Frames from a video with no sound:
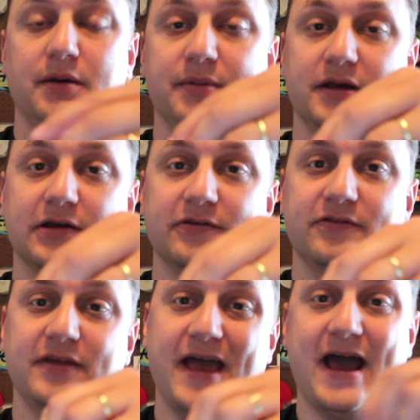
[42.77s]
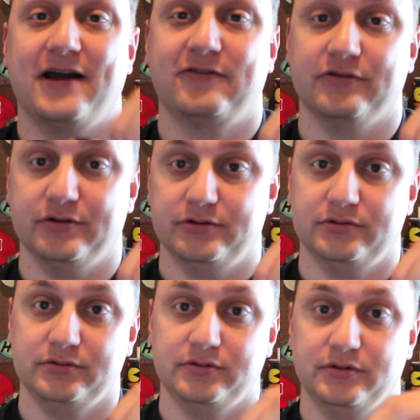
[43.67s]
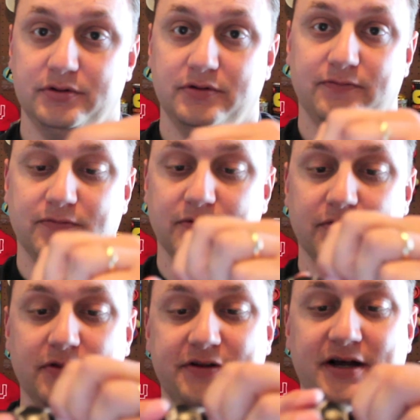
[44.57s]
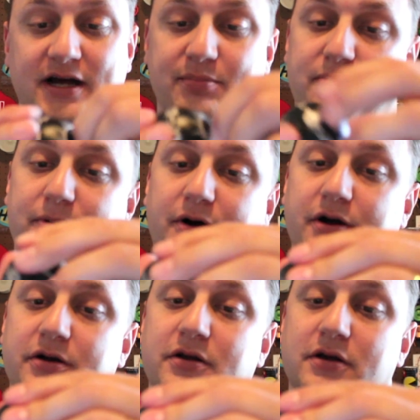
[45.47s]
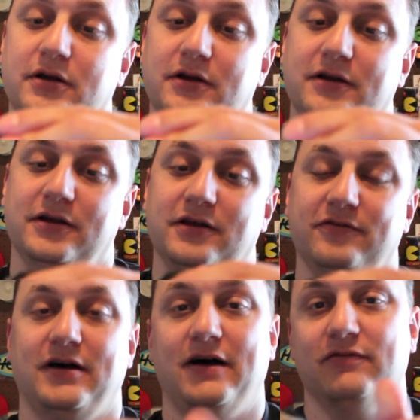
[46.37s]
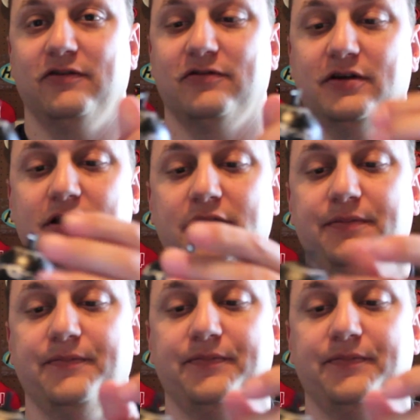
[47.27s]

because the axle for the top part is obviously